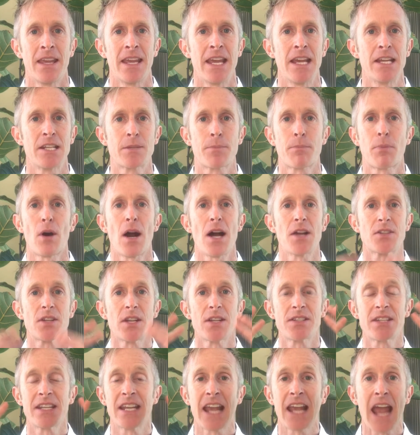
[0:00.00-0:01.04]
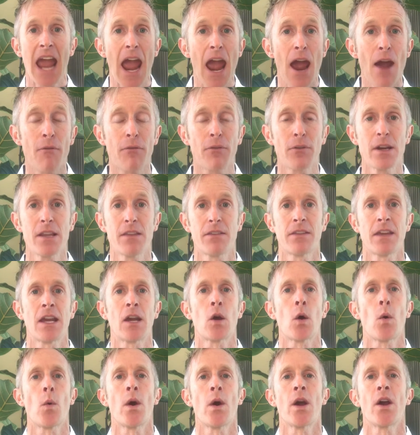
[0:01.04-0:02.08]
It's processing
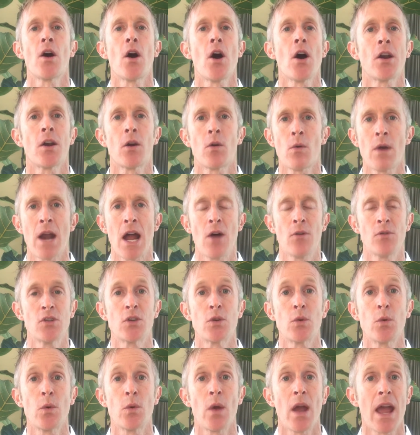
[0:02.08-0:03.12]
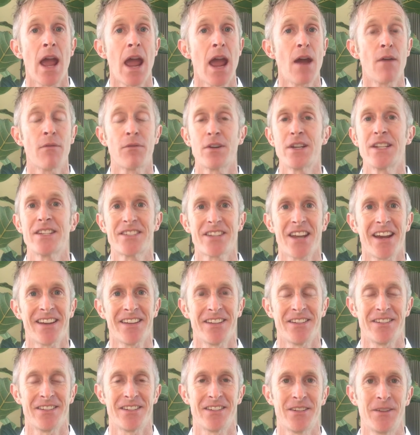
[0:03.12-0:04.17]
everything going on around you every
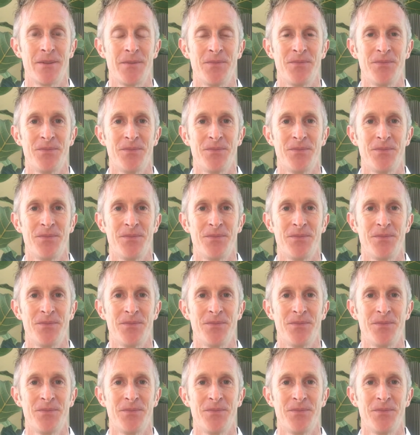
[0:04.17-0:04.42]
second.